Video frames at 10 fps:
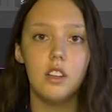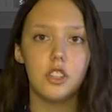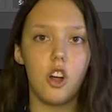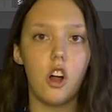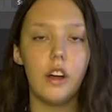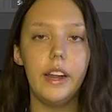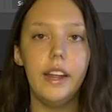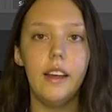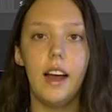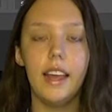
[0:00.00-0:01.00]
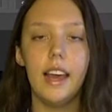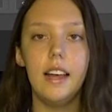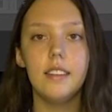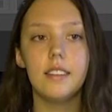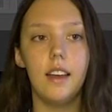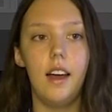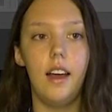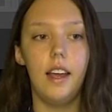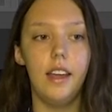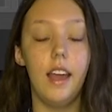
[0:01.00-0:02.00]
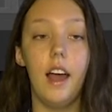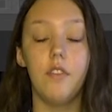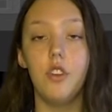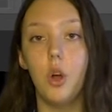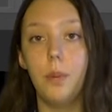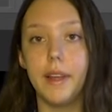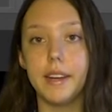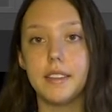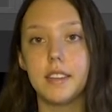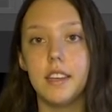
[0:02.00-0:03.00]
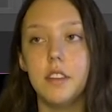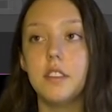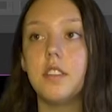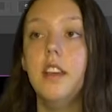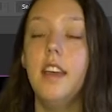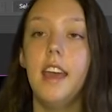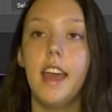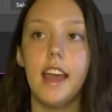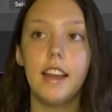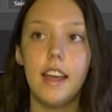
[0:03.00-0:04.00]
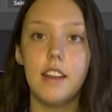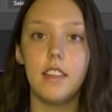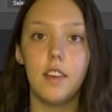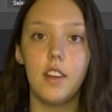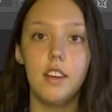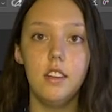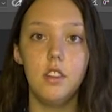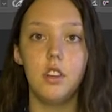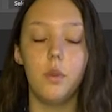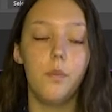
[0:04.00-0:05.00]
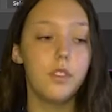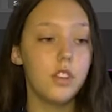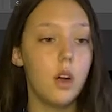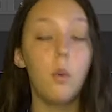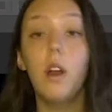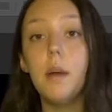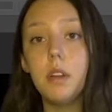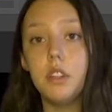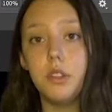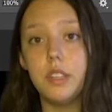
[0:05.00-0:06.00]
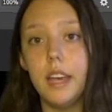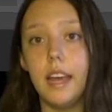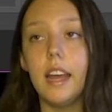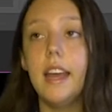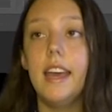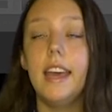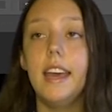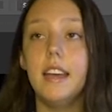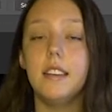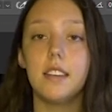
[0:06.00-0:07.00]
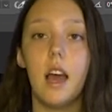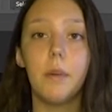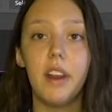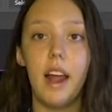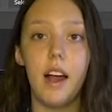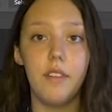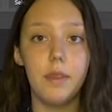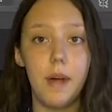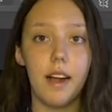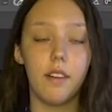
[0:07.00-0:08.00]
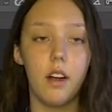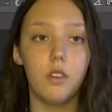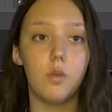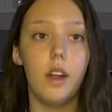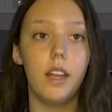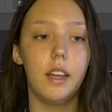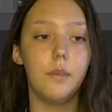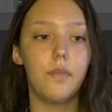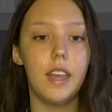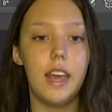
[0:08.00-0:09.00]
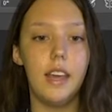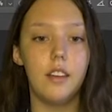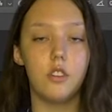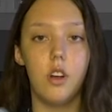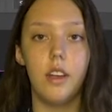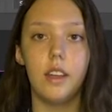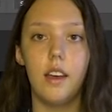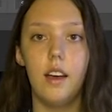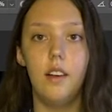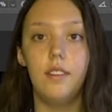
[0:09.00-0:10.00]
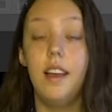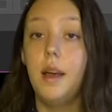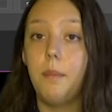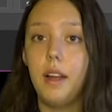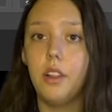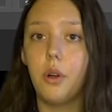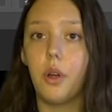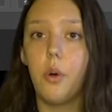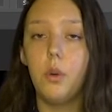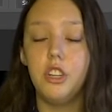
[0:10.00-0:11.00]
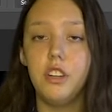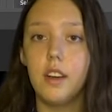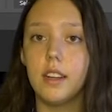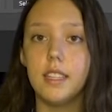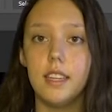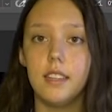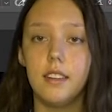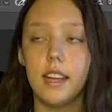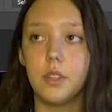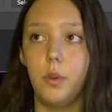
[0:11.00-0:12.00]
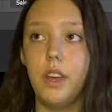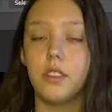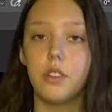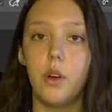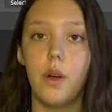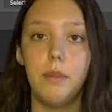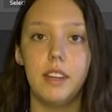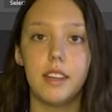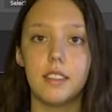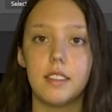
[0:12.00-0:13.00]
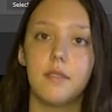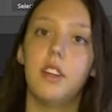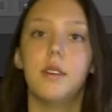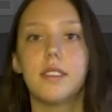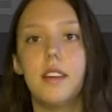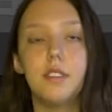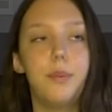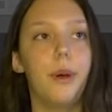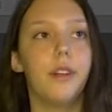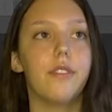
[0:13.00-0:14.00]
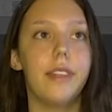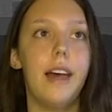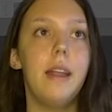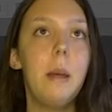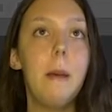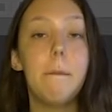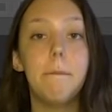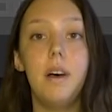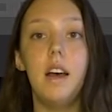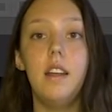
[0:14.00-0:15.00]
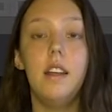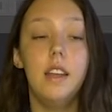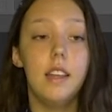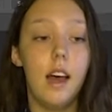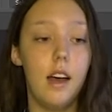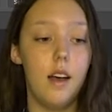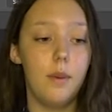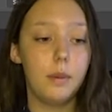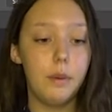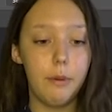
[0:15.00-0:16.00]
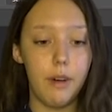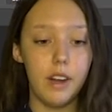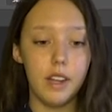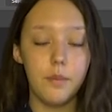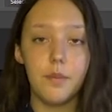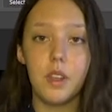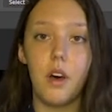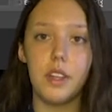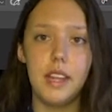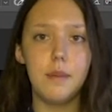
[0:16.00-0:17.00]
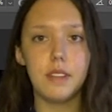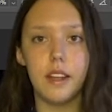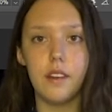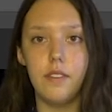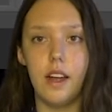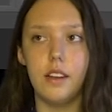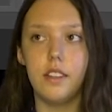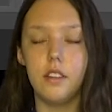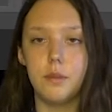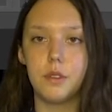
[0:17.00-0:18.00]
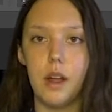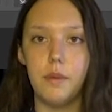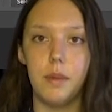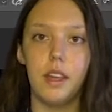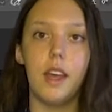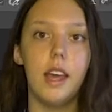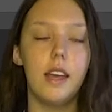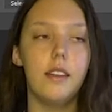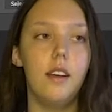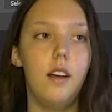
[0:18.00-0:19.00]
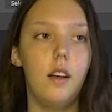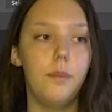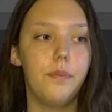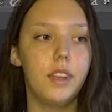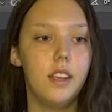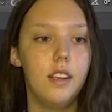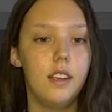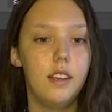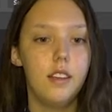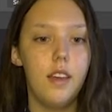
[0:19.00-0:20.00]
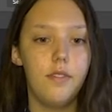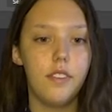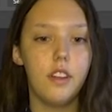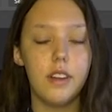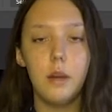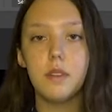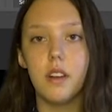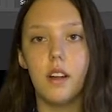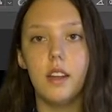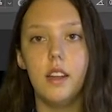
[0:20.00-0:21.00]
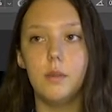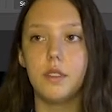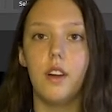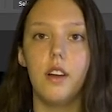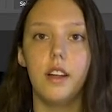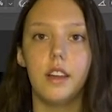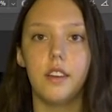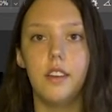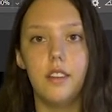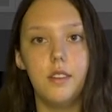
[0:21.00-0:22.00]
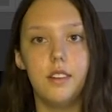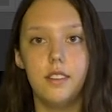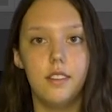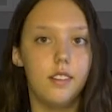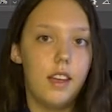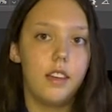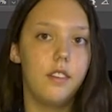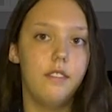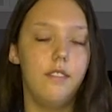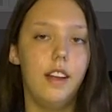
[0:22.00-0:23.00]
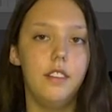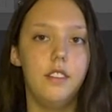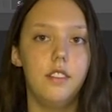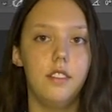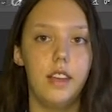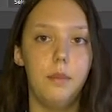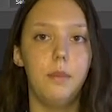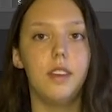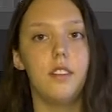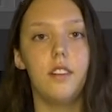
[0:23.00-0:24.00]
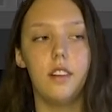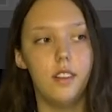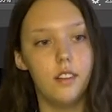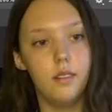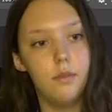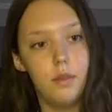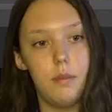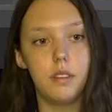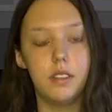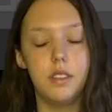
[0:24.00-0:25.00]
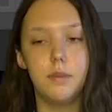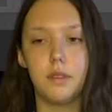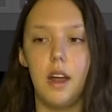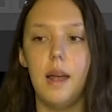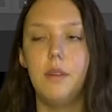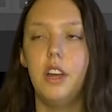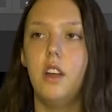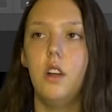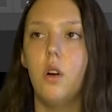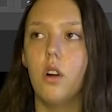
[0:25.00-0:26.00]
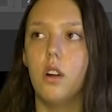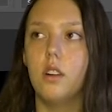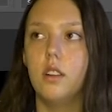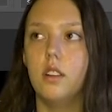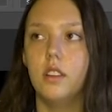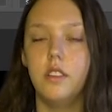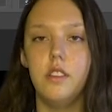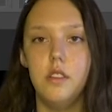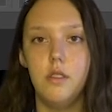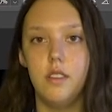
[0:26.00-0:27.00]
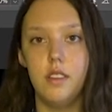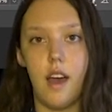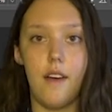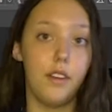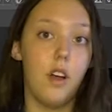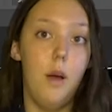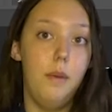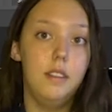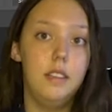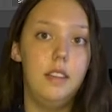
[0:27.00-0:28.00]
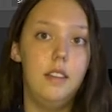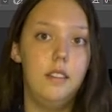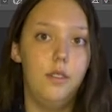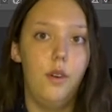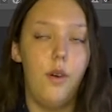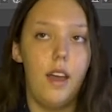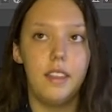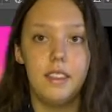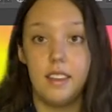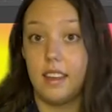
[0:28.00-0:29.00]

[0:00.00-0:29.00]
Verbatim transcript: sorry, I guess. I have no planning skills, and I had to think of an idea to do. So what I'm going to do today is I'm going to have in the background running a drawing of my logo, which you're not going to see until next week. So, I mean, I guess this video is kind of a spoiler for that. But um, I'm gonna be writing all the names that I could find that are subscribed to me, and um, if your name's not on it, I'm sorry, I couldn't, you didn't, I couldn't find your name because you're not either publicly subscribed or you, you haven't commented, so I